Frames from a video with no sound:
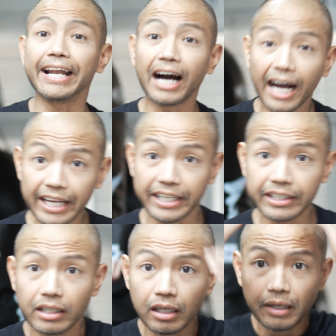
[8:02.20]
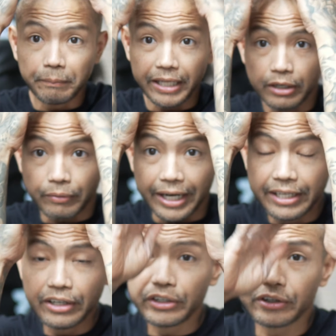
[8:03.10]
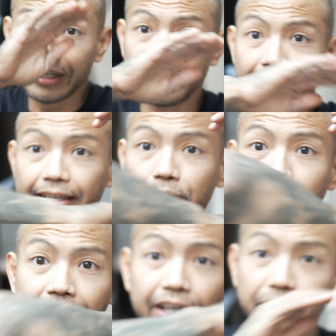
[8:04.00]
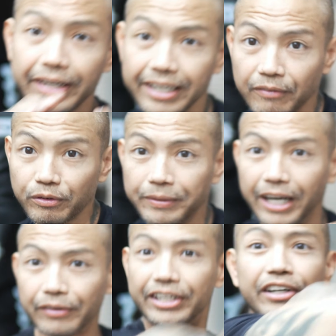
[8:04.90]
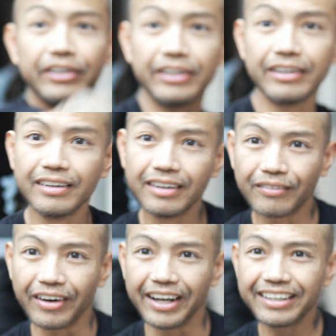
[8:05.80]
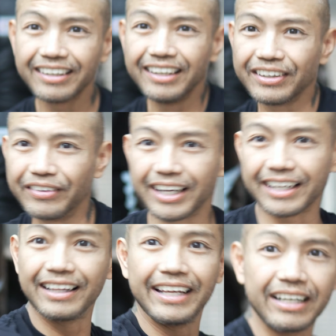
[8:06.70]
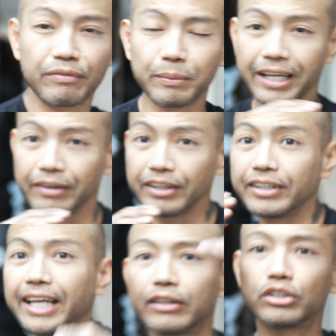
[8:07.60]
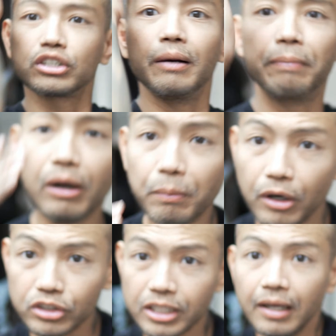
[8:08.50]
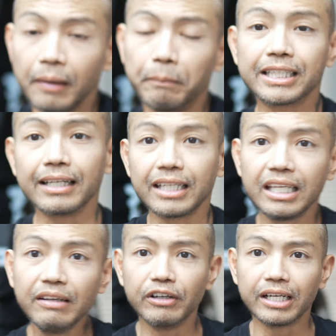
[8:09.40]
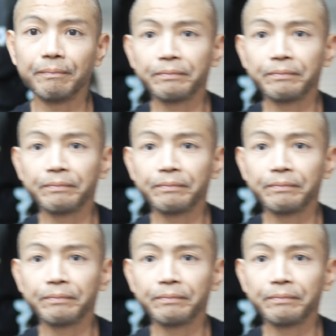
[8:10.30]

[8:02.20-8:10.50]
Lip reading: height, meaning right here, you're gonna land it right here and not from down here, right? You're not gonna land it from down here. Yeah, there's up elbows, but then even